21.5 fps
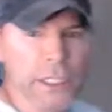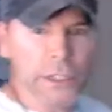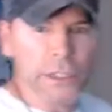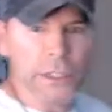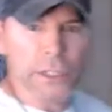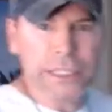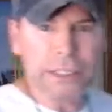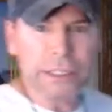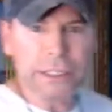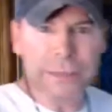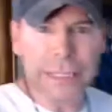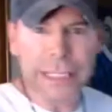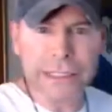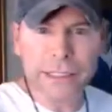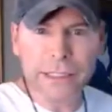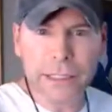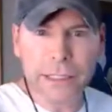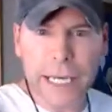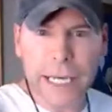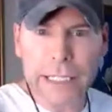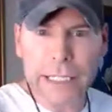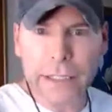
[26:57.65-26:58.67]
got some nice
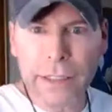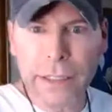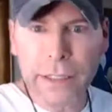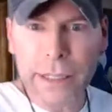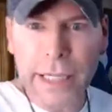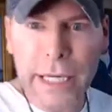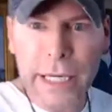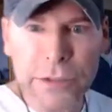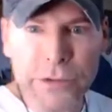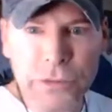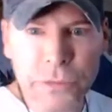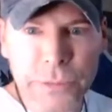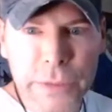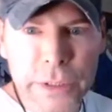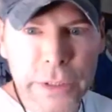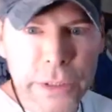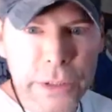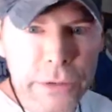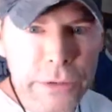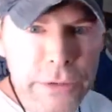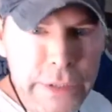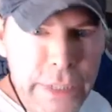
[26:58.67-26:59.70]
light in the clouds from the
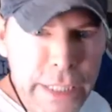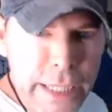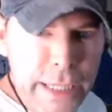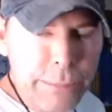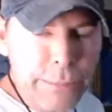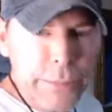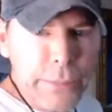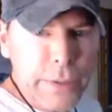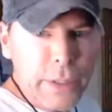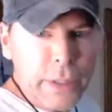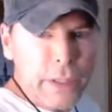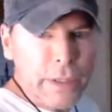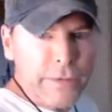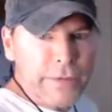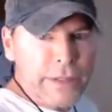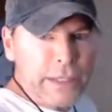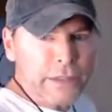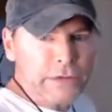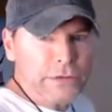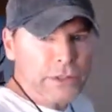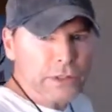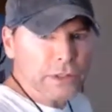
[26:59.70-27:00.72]
Q-tip.
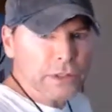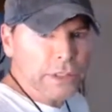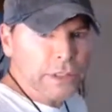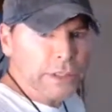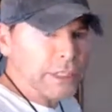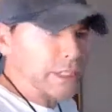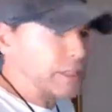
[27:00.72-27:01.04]
Things are looking